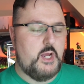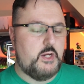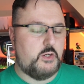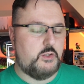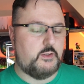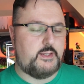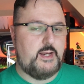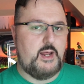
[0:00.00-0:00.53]
You're
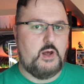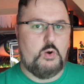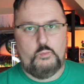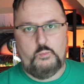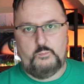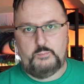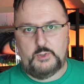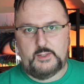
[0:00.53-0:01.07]
looking at
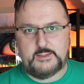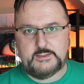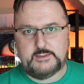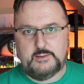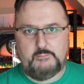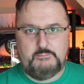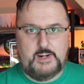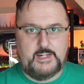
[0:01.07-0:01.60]
plus
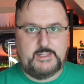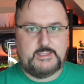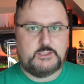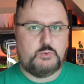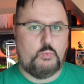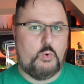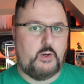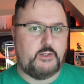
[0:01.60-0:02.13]
minus
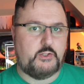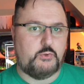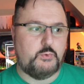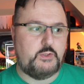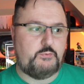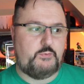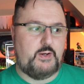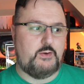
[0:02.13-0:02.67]
1
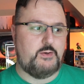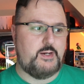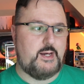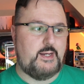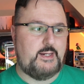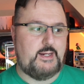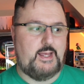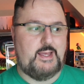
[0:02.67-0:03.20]
degree
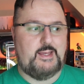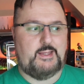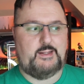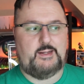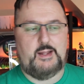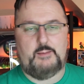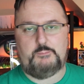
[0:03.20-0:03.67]
Fahrenheit and